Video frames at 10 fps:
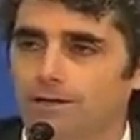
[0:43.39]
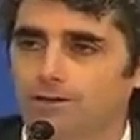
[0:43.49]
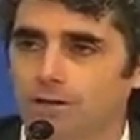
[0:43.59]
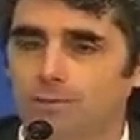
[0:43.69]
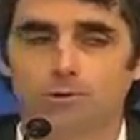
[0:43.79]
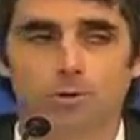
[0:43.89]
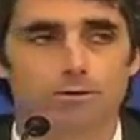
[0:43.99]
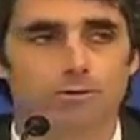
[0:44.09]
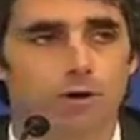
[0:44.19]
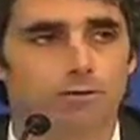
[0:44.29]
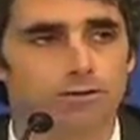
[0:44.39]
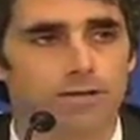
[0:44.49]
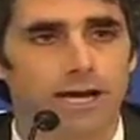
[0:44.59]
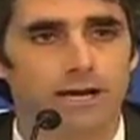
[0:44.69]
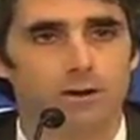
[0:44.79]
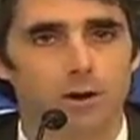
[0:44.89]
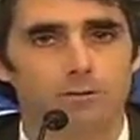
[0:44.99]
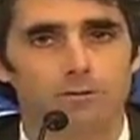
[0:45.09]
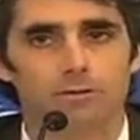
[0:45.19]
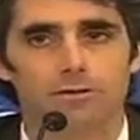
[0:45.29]
some sort of oversight
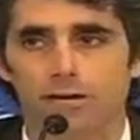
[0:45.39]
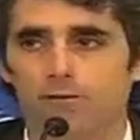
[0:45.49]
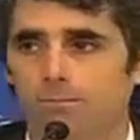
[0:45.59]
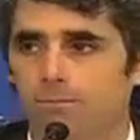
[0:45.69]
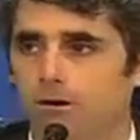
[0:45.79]
over secret